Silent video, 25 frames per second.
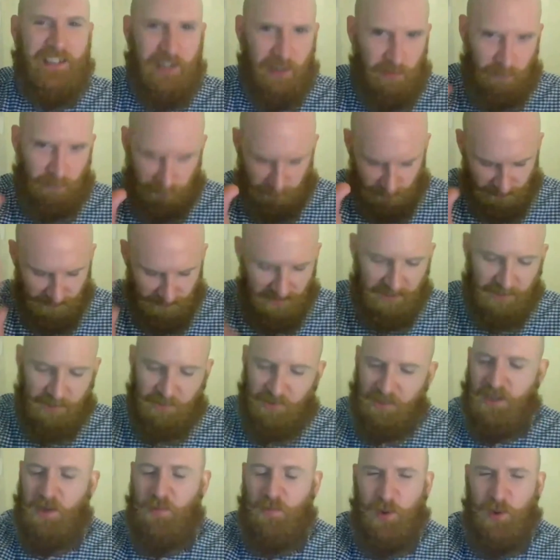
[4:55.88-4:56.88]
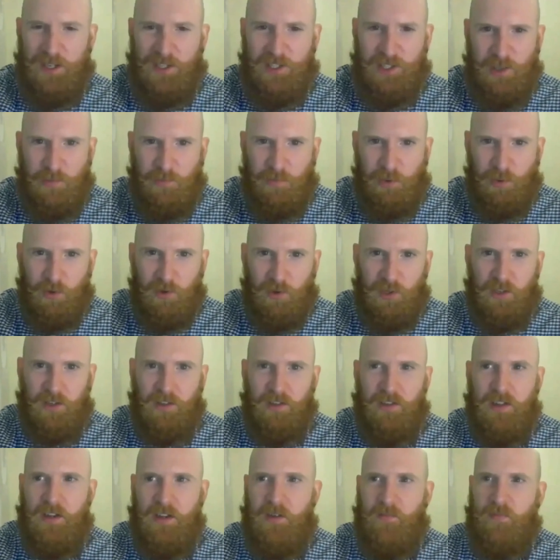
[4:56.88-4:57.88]
and he'd go, you know, press the
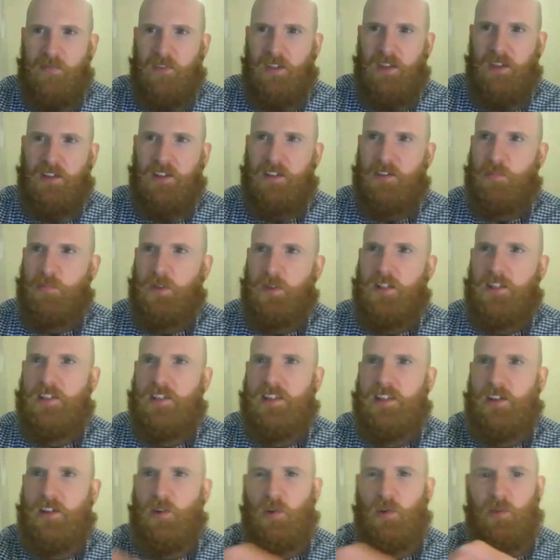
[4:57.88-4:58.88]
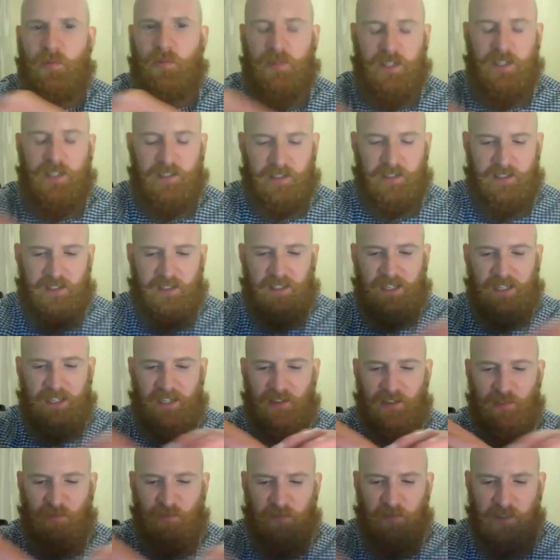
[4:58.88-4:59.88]
button, and there'd be this little
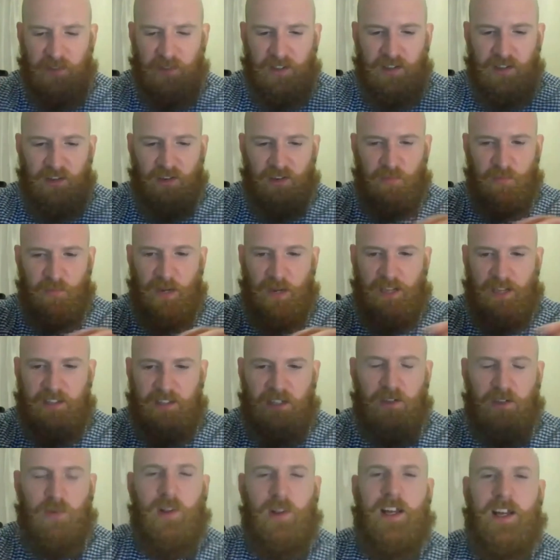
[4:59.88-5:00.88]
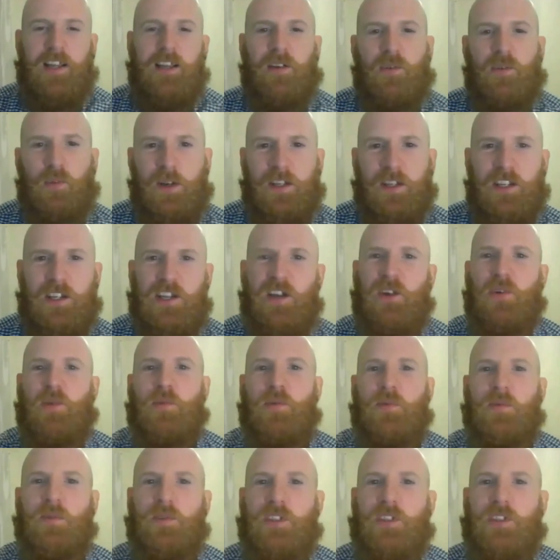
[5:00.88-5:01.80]
kind of But, you know, like when you